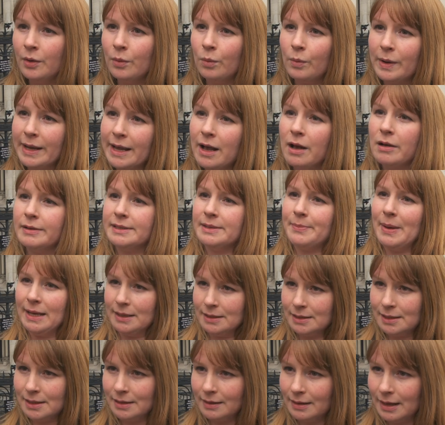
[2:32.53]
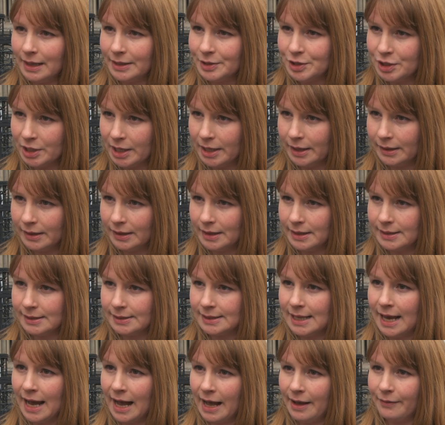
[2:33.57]
We are demanding that
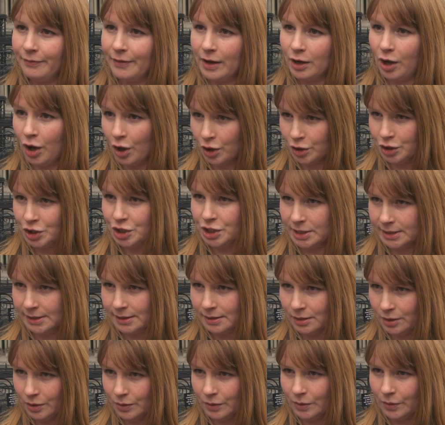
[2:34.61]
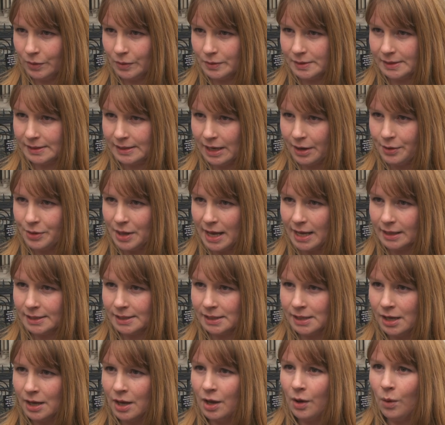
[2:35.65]
journalists have a conscience clause so that
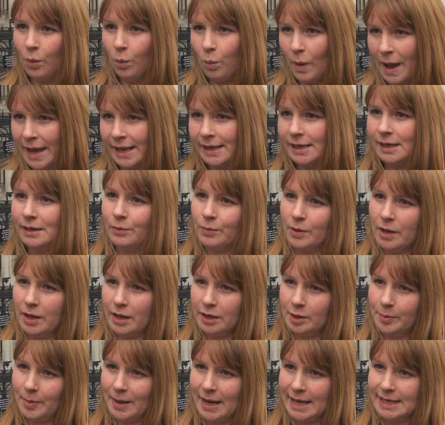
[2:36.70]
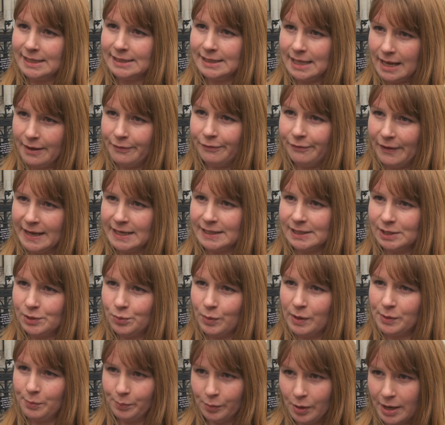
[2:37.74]
when in a workplace they're faced
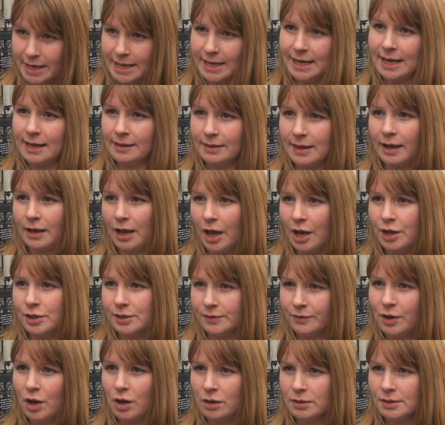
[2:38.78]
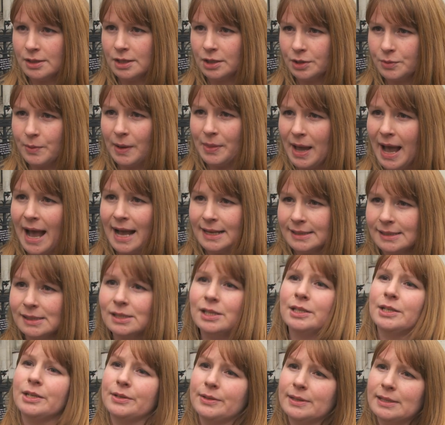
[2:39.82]
with breaking their code of conduct, when they're asked
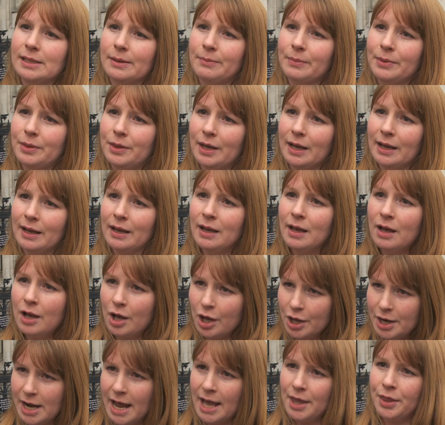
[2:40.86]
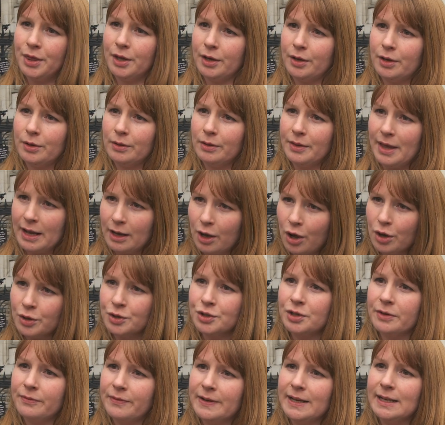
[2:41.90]
to do something unethical that
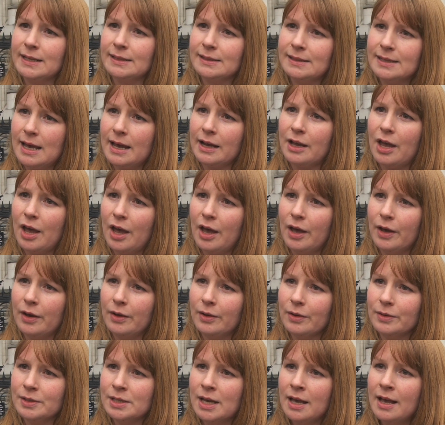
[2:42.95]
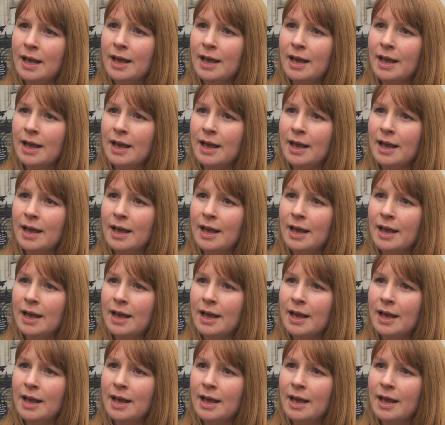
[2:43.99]
contravenes their code,